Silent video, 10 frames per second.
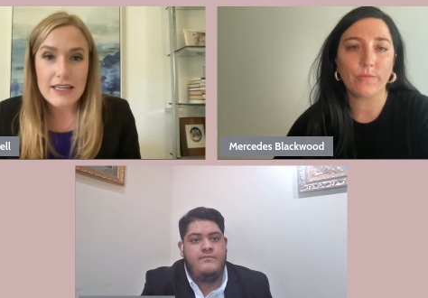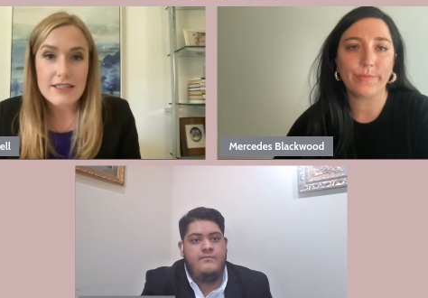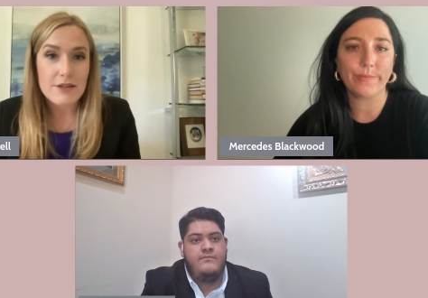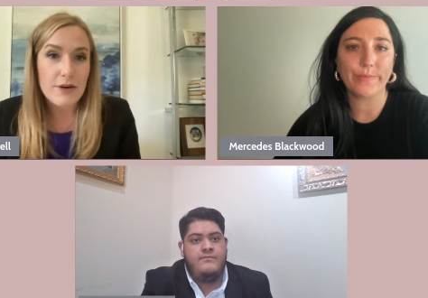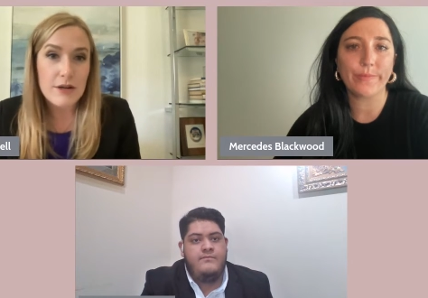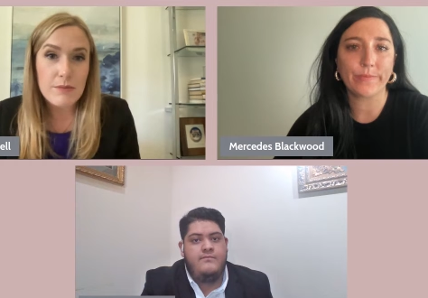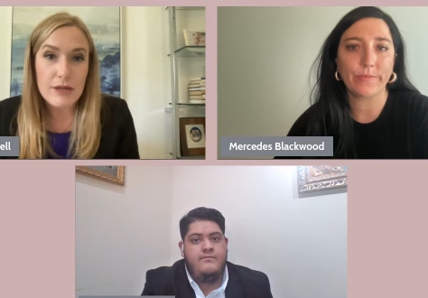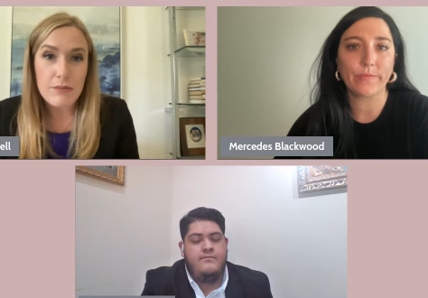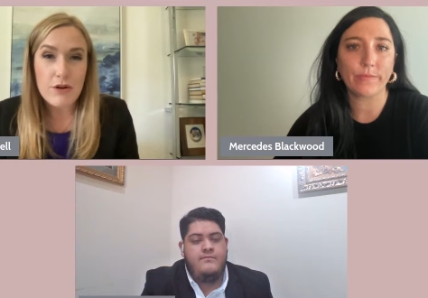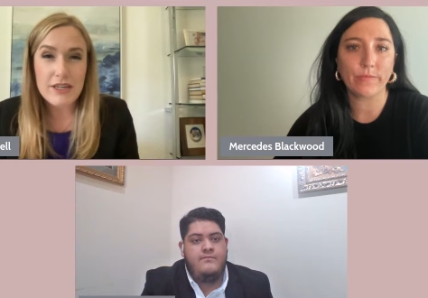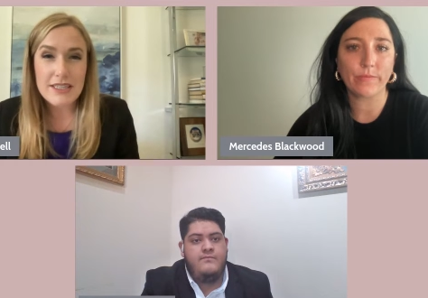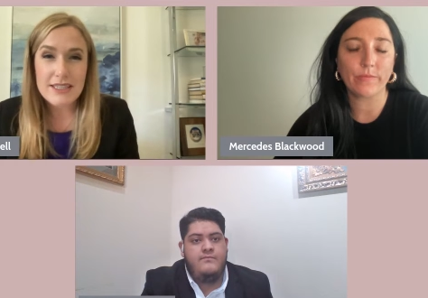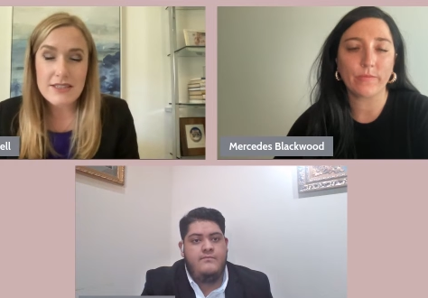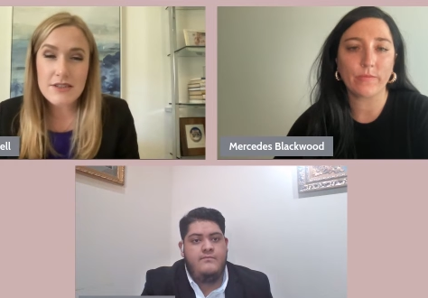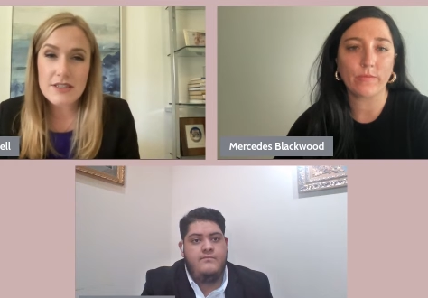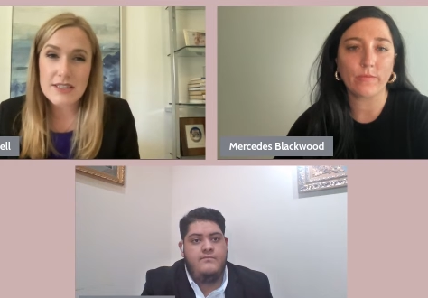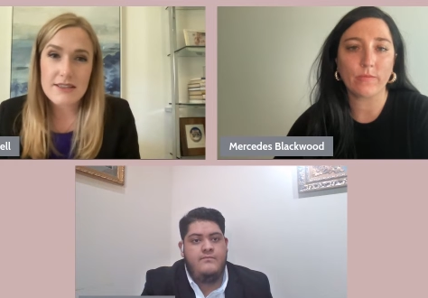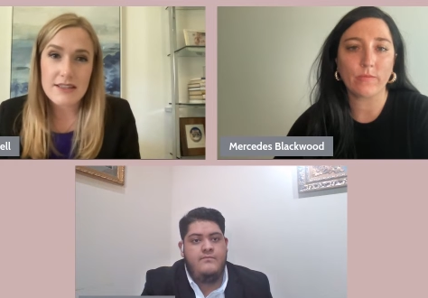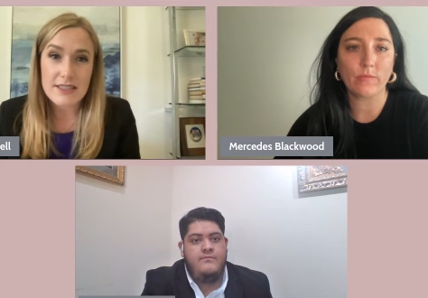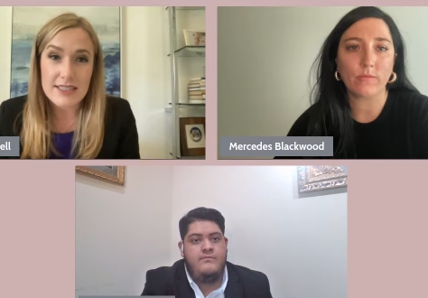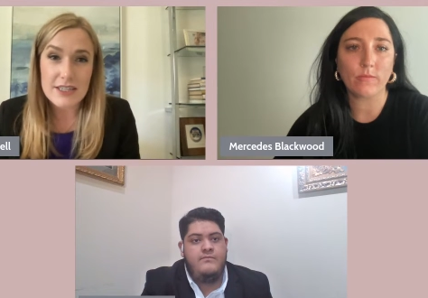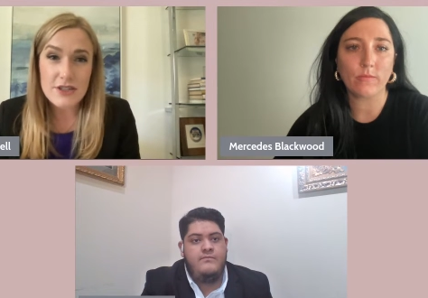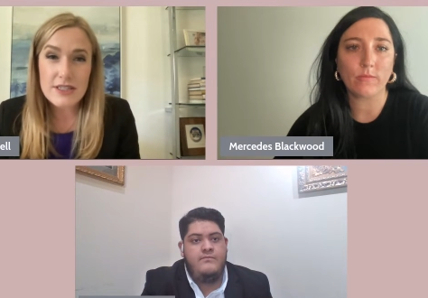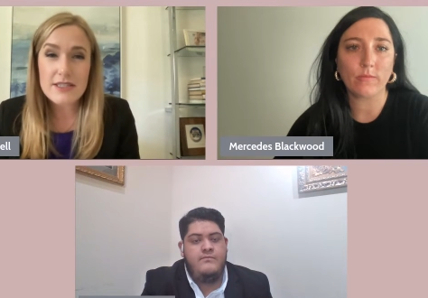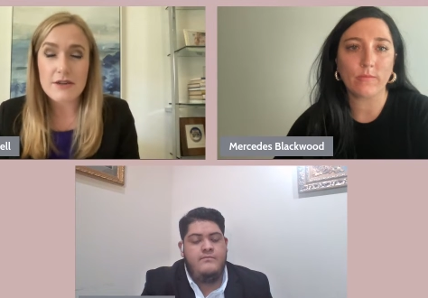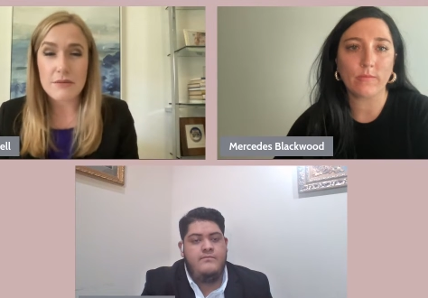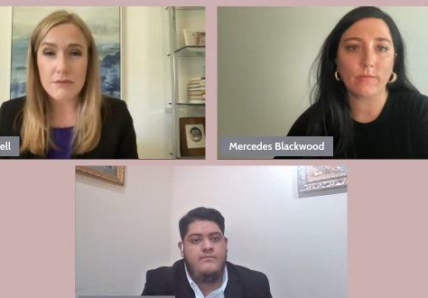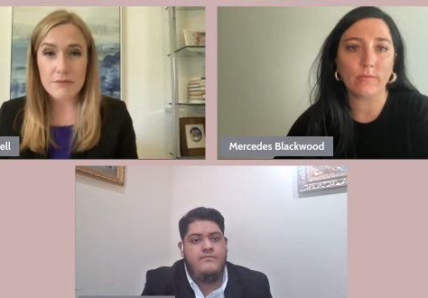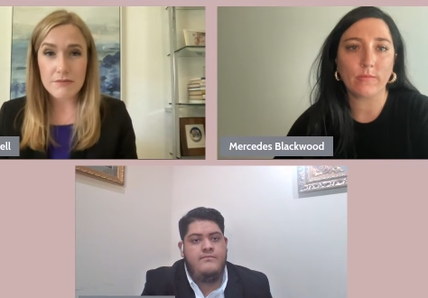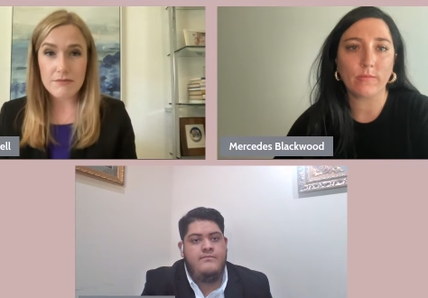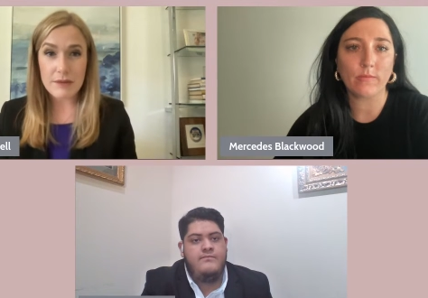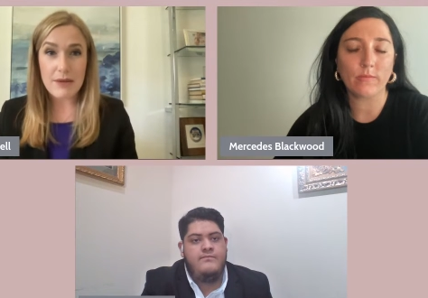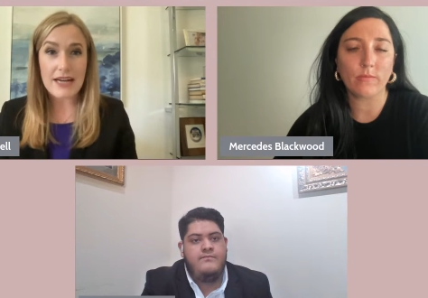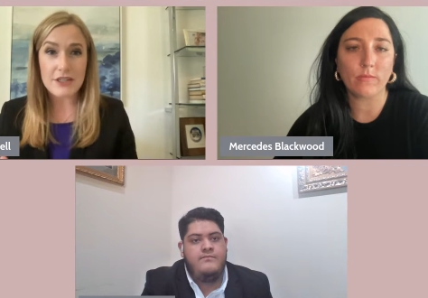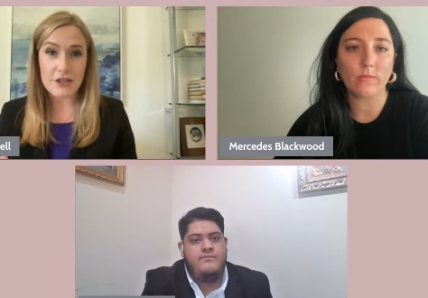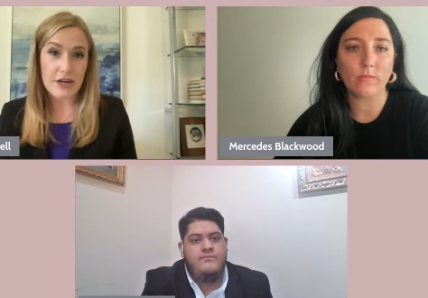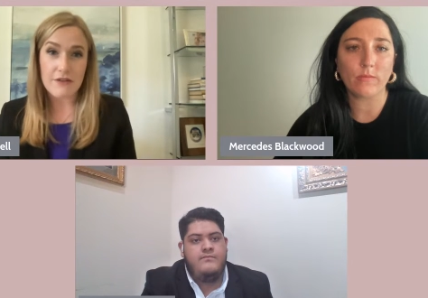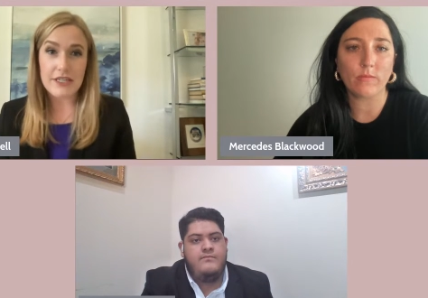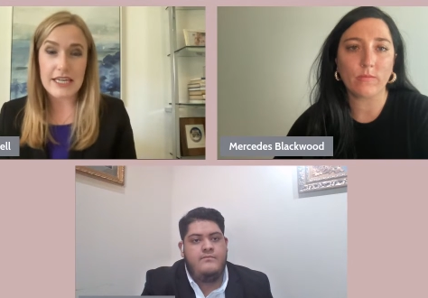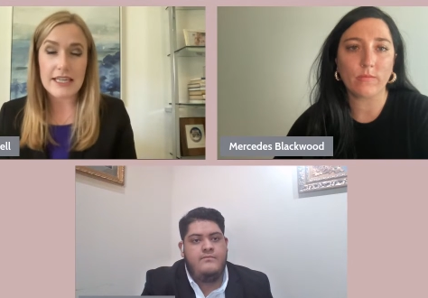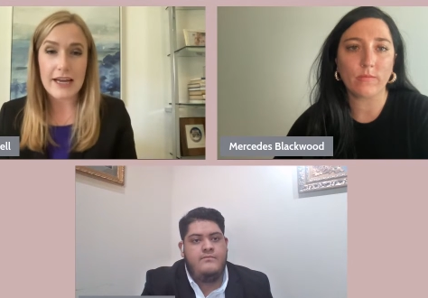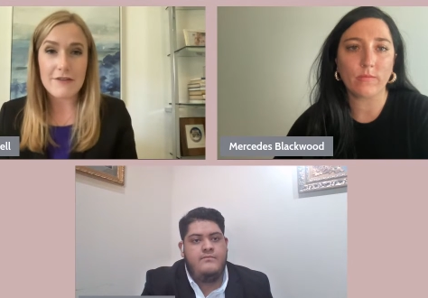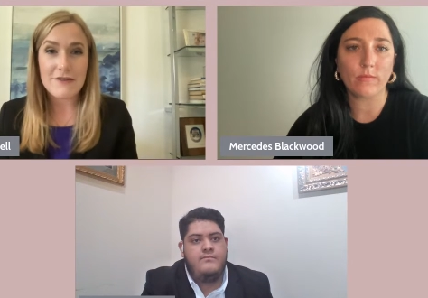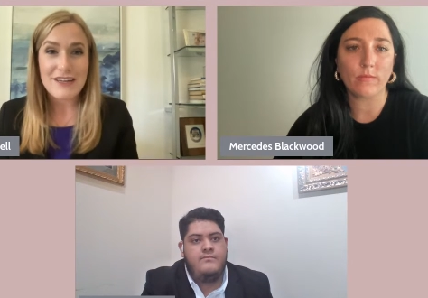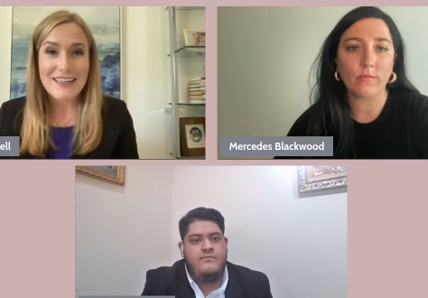Speaker 1: it's incredibly important because these are just the decisions that are impacting your everyday life.